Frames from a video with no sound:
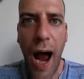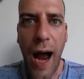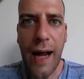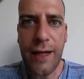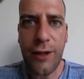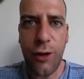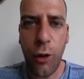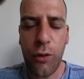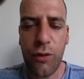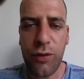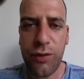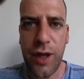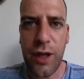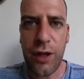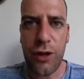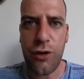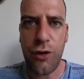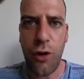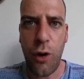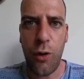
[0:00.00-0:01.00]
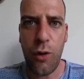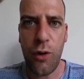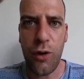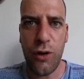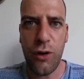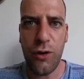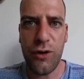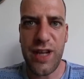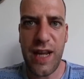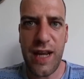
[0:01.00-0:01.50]
I don't think you know who
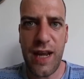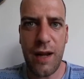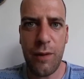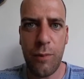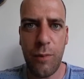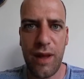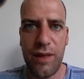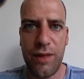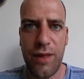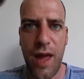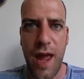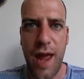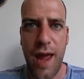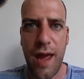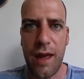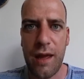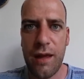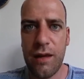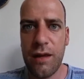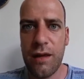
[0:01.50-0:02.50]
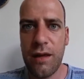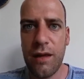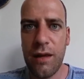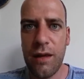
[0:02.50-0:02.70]
you're dealing with here.